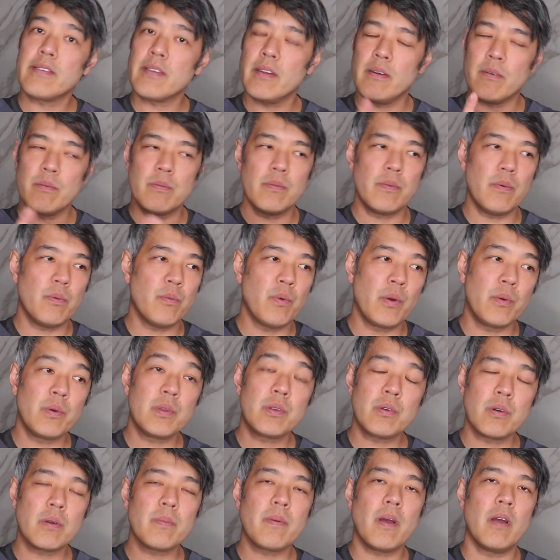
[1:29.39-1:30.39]
So when we
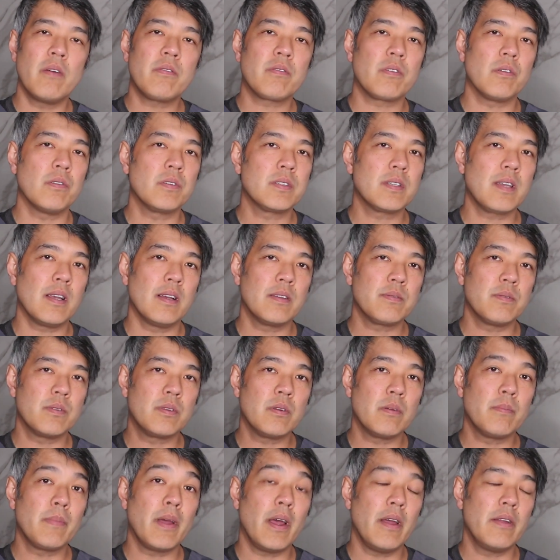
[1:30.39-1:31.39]
talk about overall scars, we're
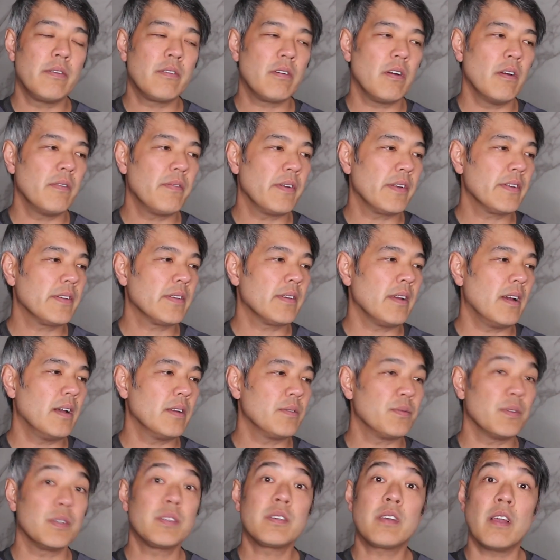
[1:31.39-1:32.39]
talking about atrophic
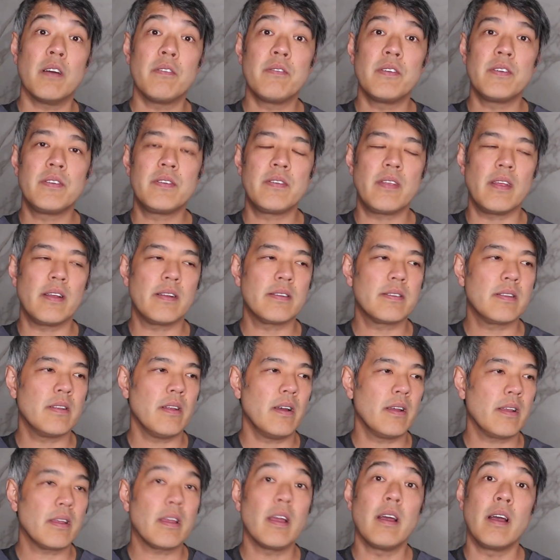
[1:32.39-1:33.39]
scars, which covers things
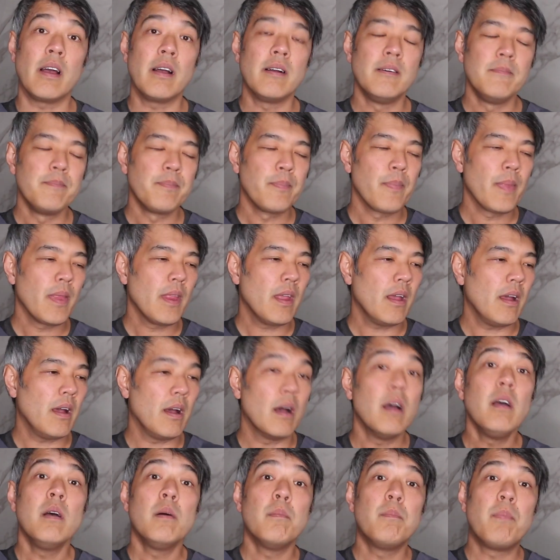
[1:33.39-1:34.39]
like uh,
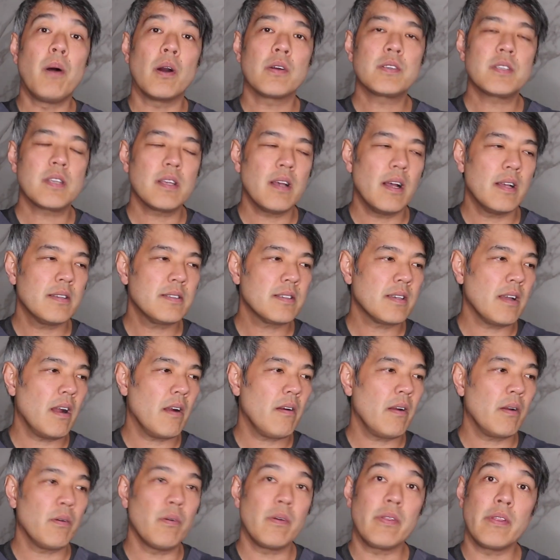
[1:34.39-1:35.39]
uh, box scar
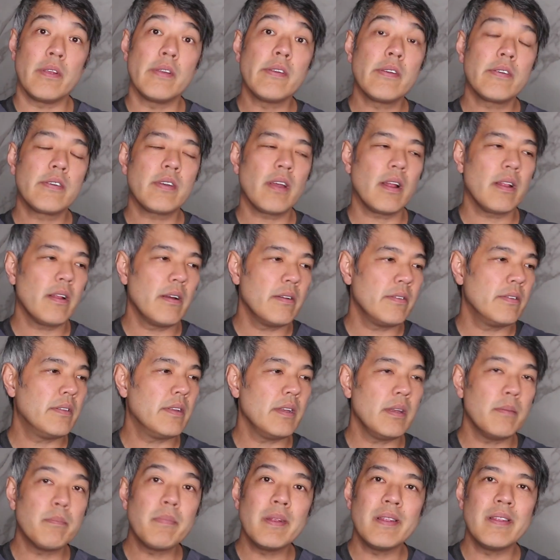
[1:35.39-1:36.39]
scarring with a shallow,
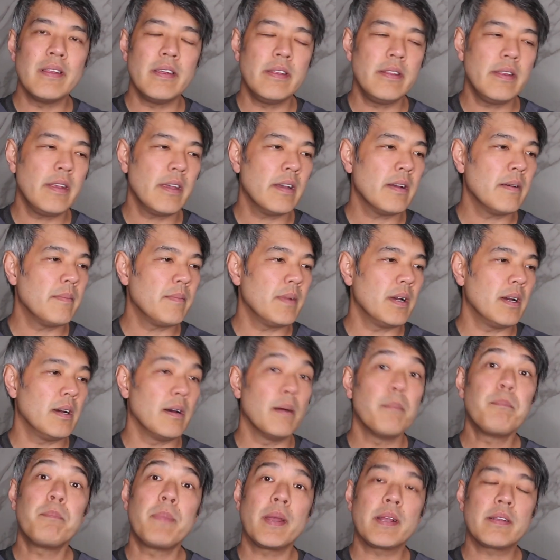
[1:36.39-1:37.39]
deep linear,
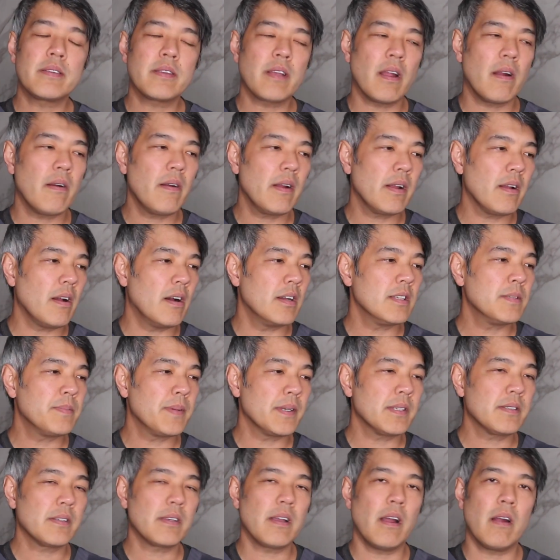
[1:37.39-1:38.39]
uh, pick scarring, ice
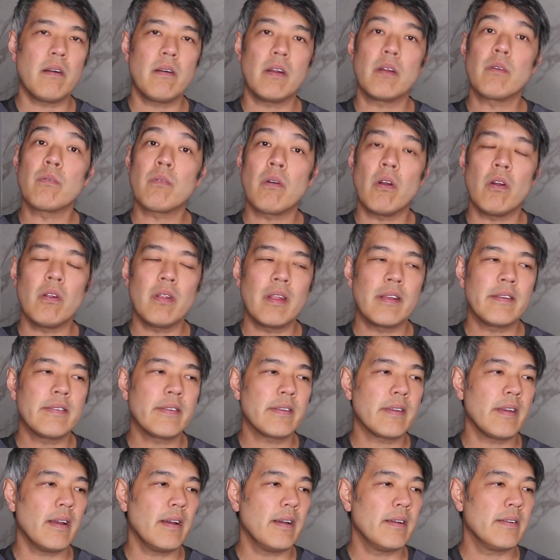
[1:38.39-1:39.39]
pick scarring, rolling
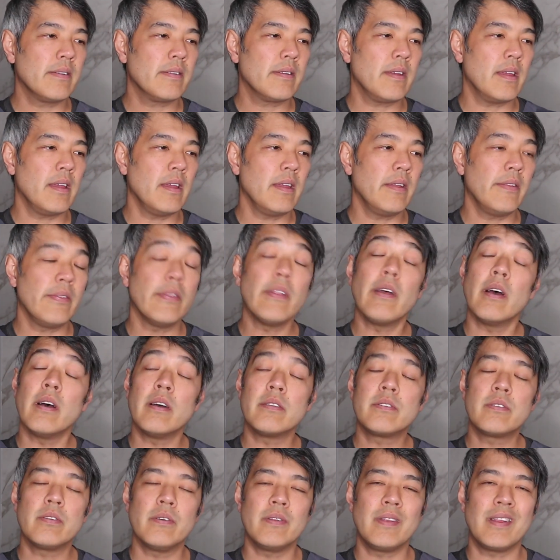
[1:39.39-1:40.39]
scars, and
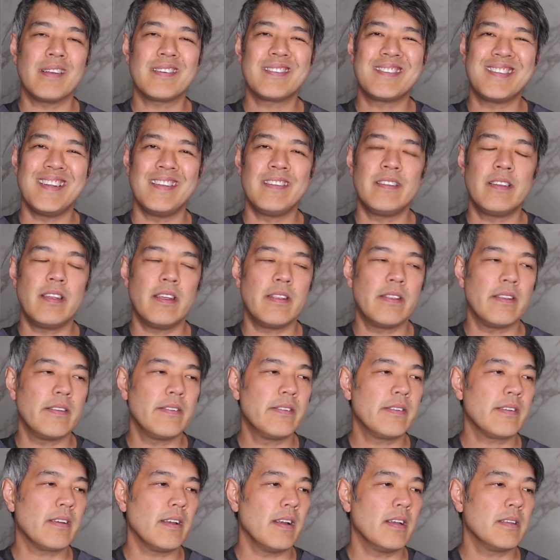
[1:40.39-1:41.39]
uh, to an extent
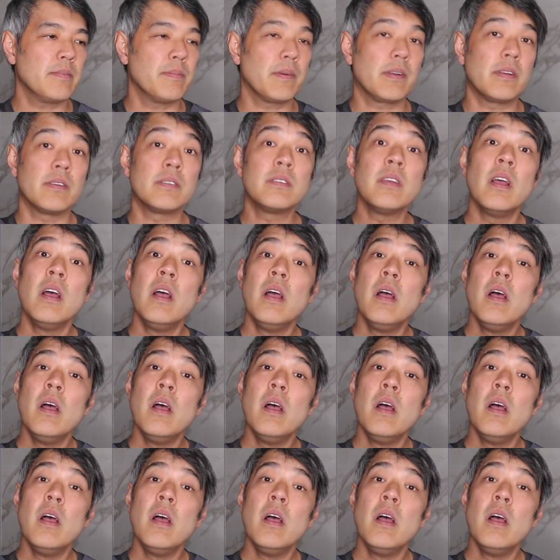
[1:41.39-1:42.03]
tethered scars because